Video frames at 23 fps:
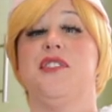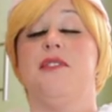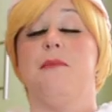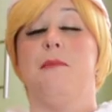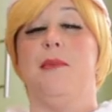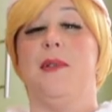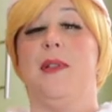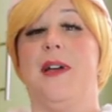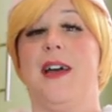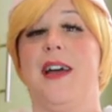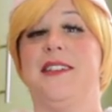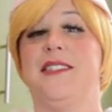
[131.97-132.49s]
the
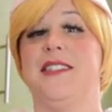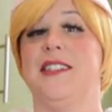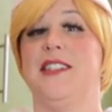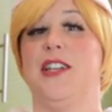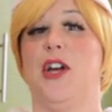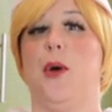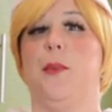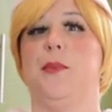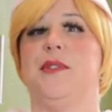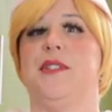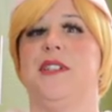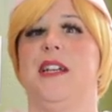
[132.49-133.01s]
molasses
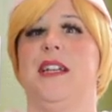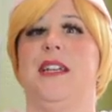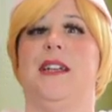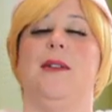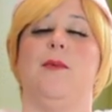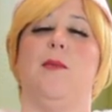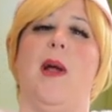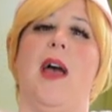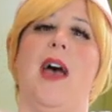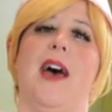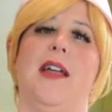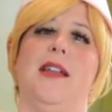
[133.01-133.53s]
helps to
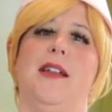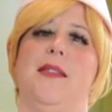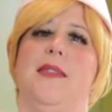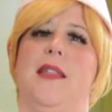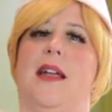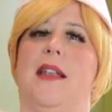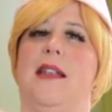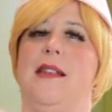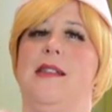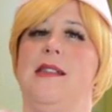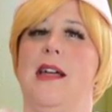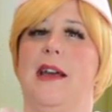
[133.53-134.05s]
add in
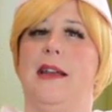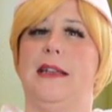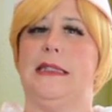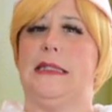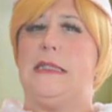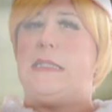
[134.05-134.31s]
that nice,